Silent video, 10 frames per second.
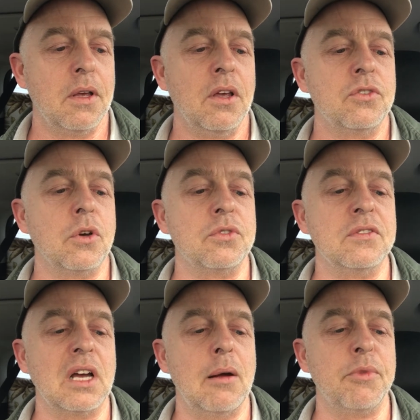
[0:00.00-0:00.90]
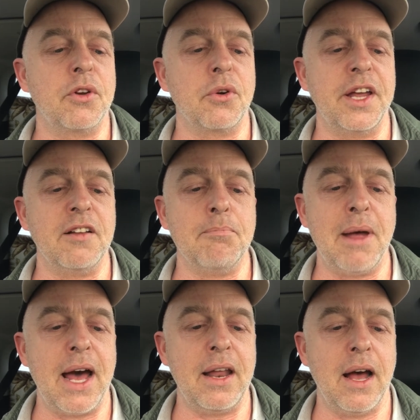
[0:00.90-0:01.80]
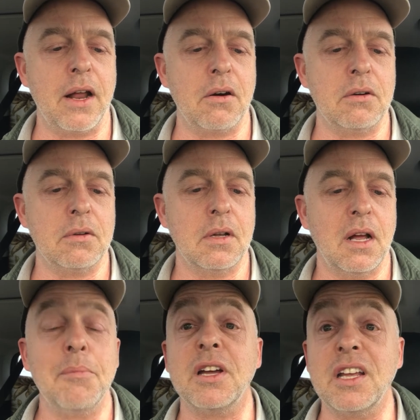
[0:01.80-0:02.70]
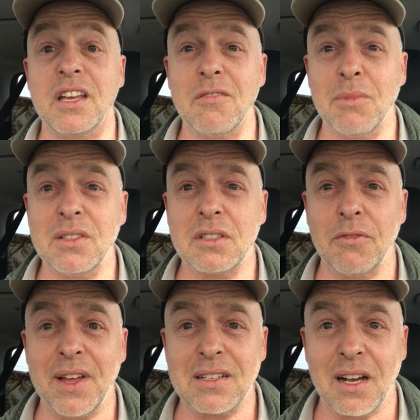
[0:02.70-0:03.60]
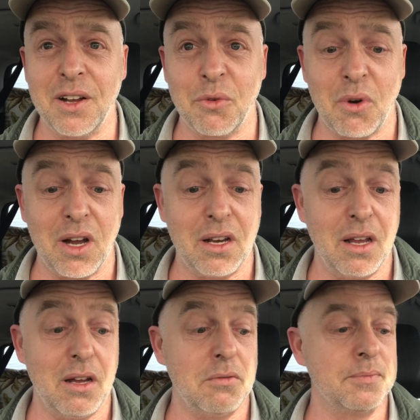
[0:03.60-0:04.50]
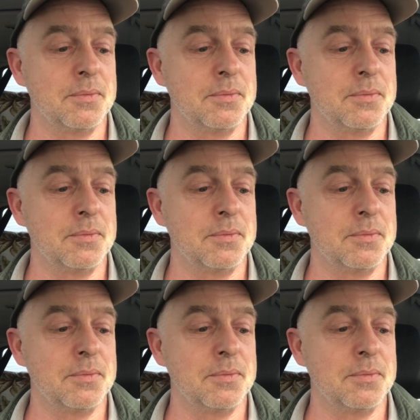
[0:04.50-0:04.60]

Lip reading: So since I am the creative Mad Hatter, I'm going to give myself that title right now.